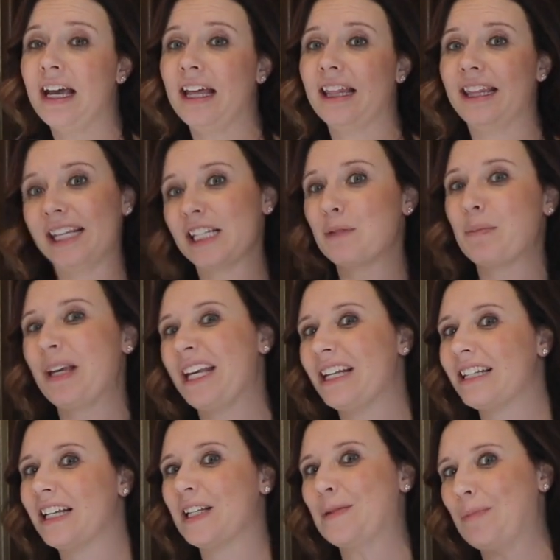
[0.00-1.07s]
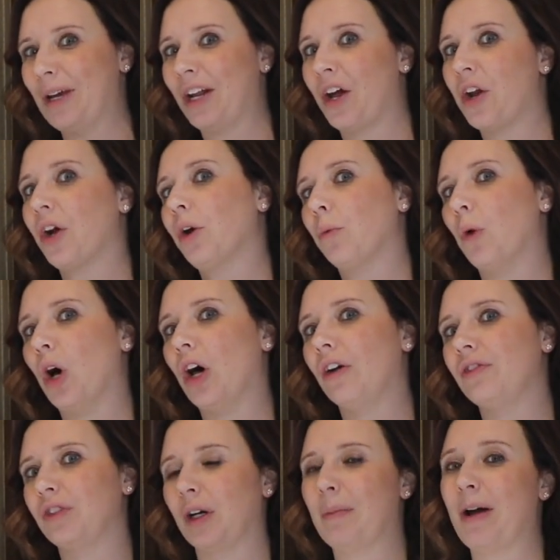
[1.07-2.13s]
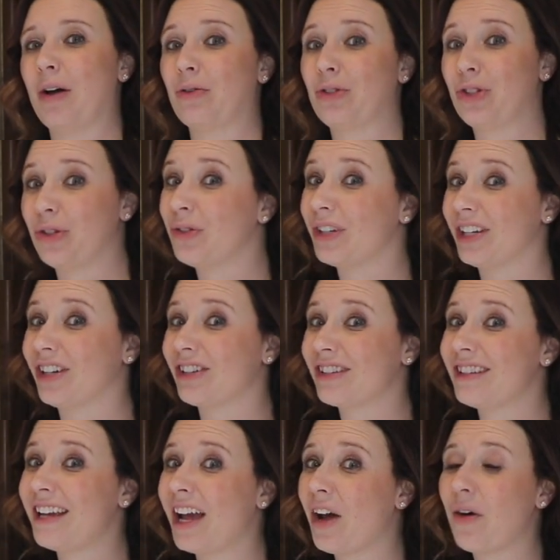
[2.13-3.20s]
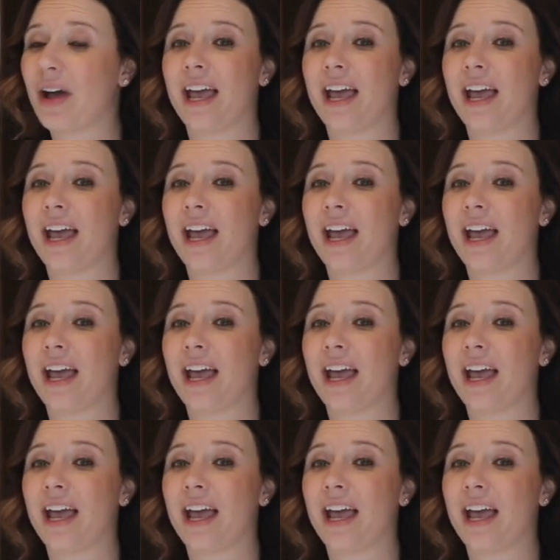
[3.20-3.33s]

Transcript: This piece has been on our wall for about 2 years now,